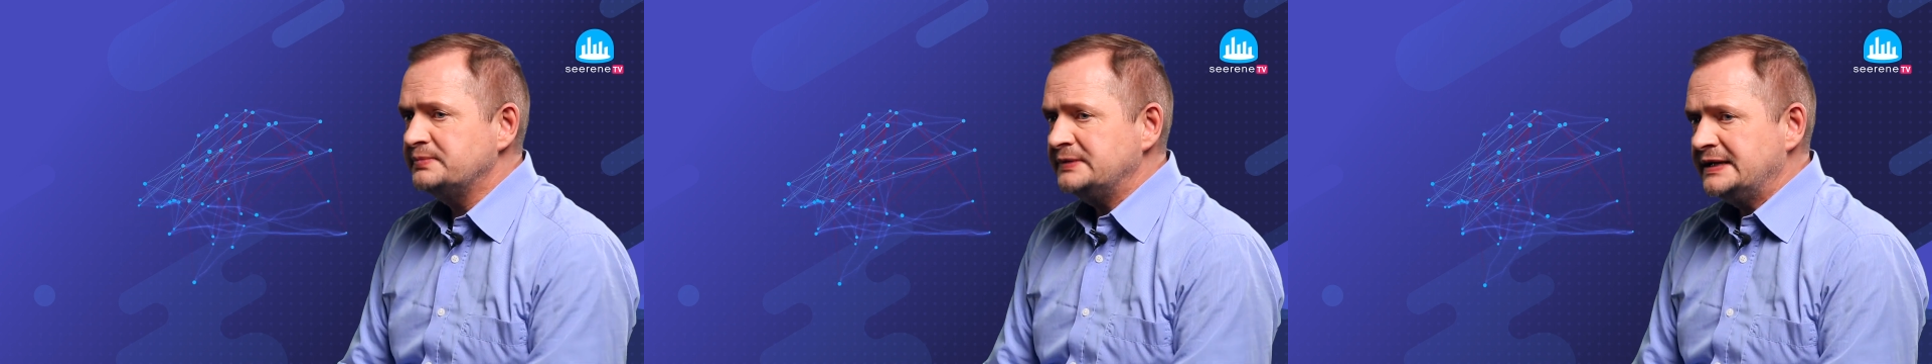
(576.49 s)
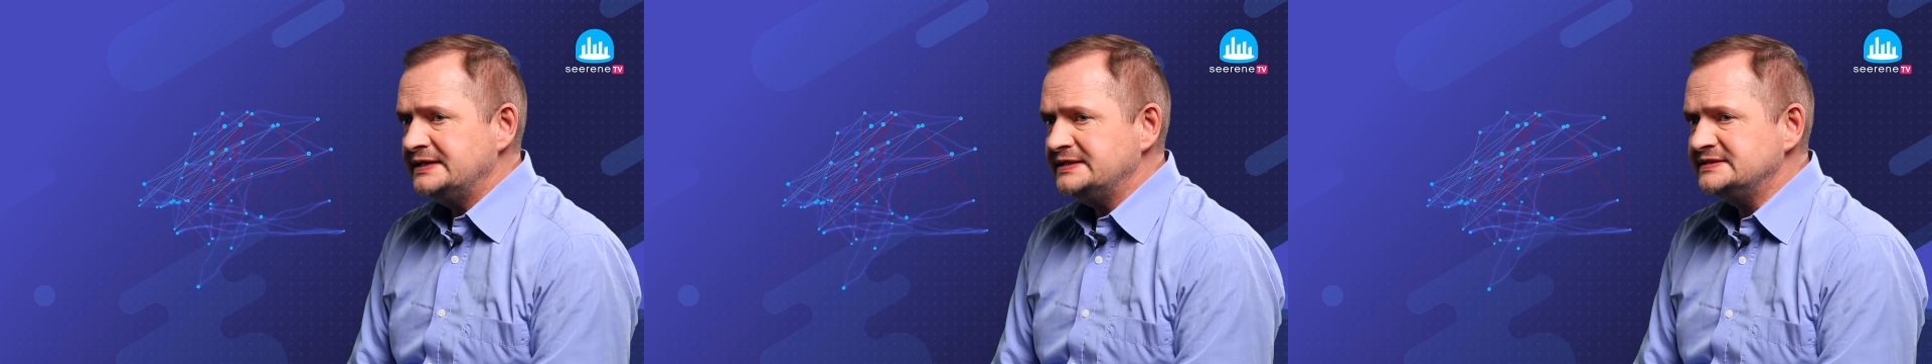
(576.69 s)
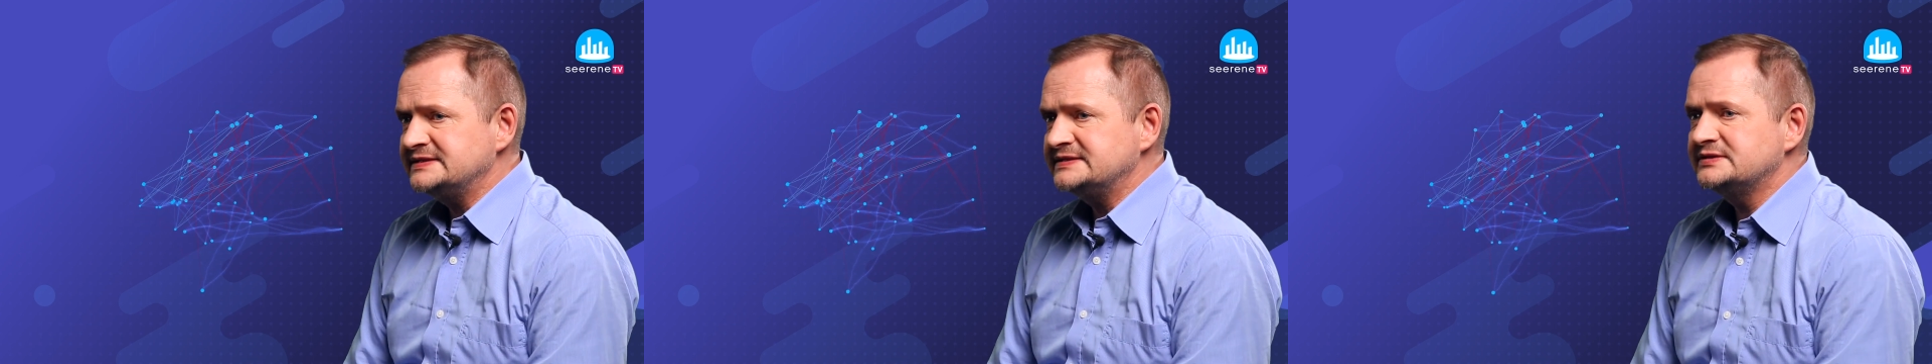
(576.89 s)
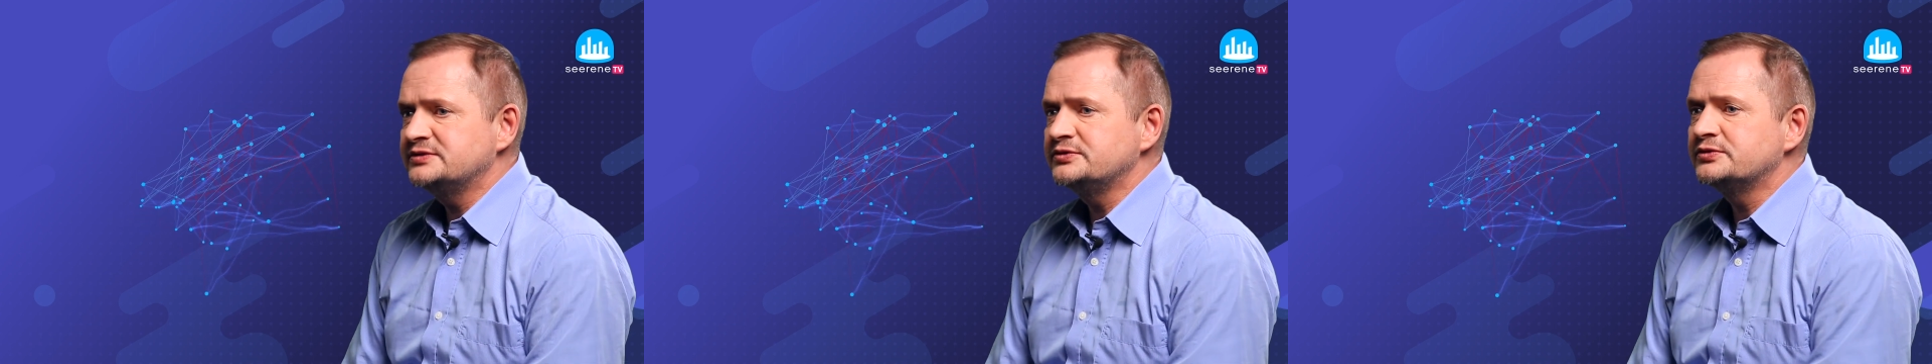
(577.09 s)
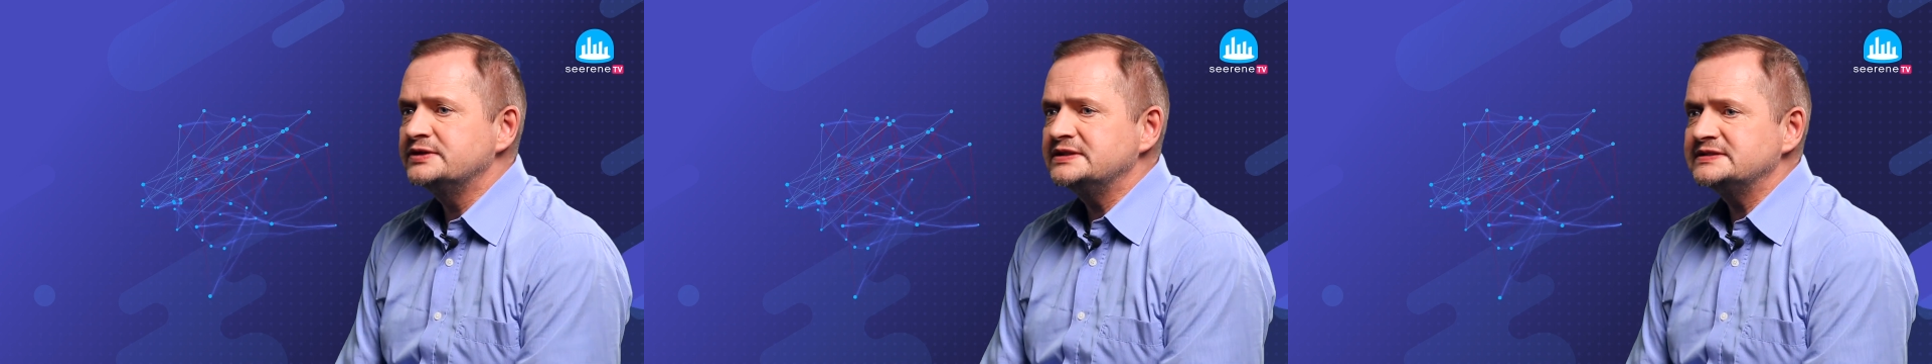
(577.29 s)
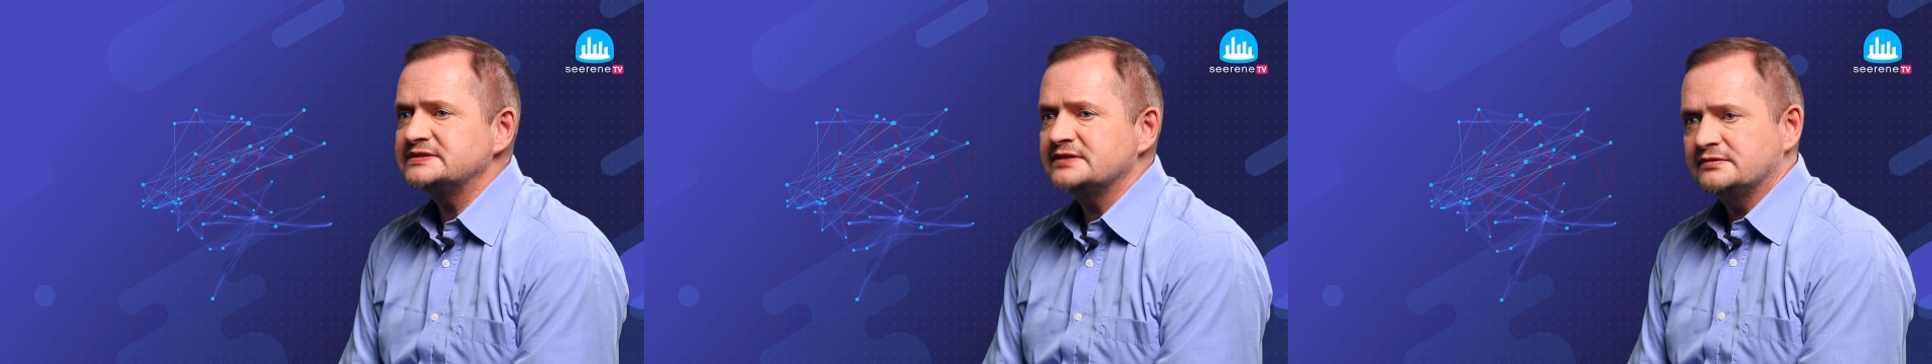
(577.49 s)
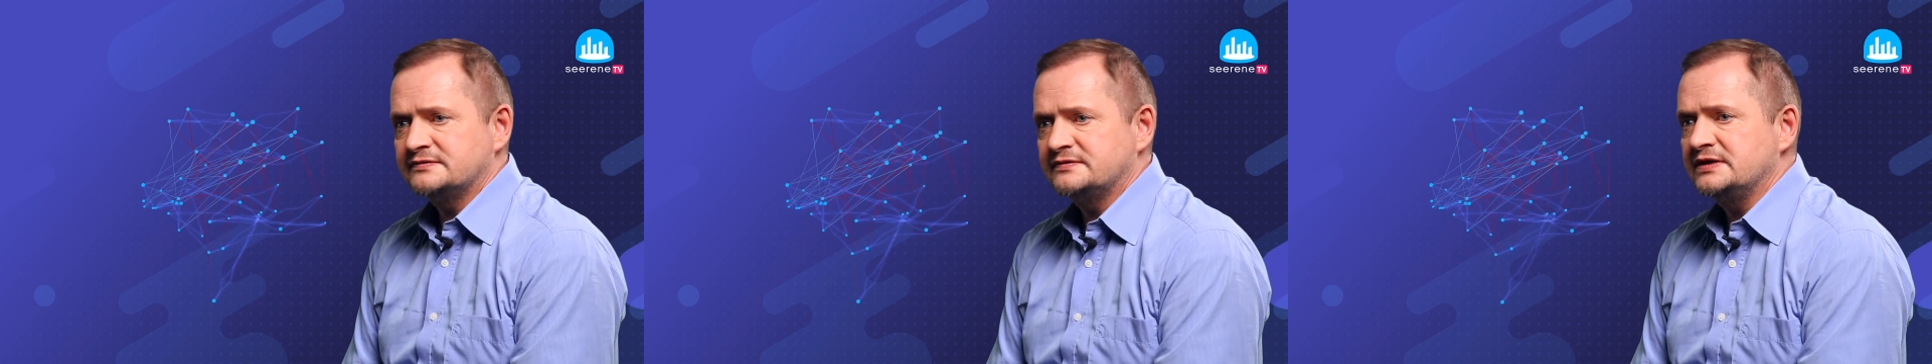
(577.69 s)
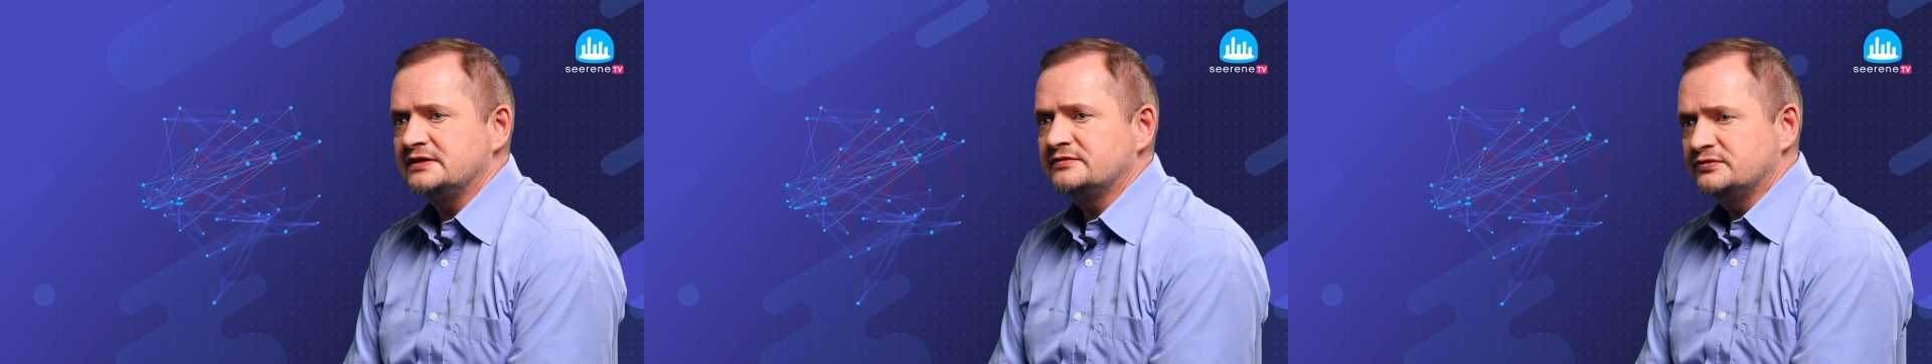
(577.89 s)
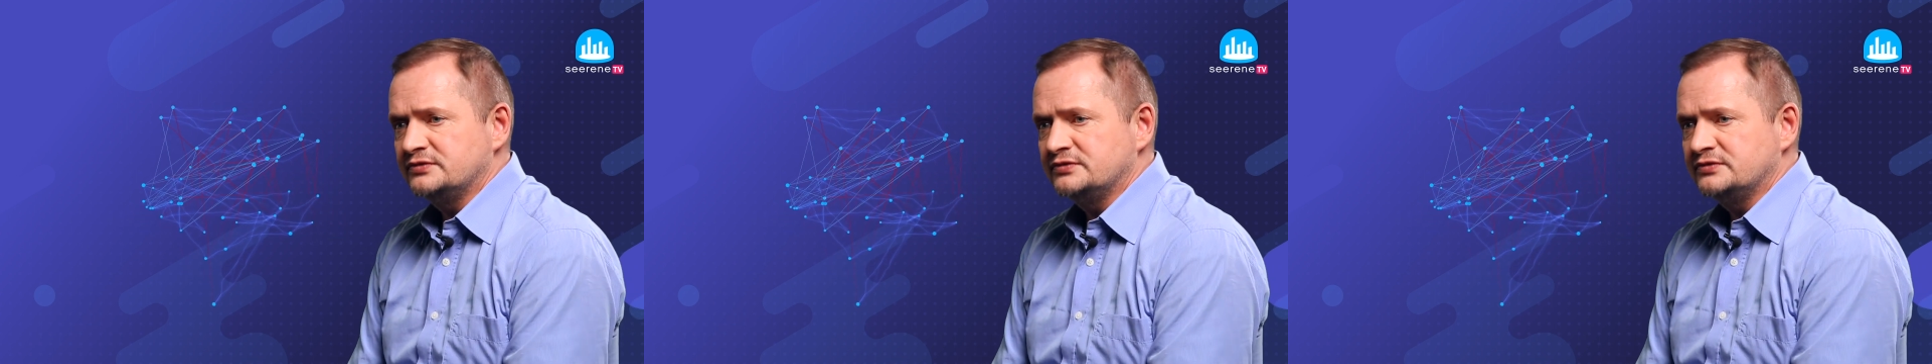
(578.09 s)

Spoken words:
place during software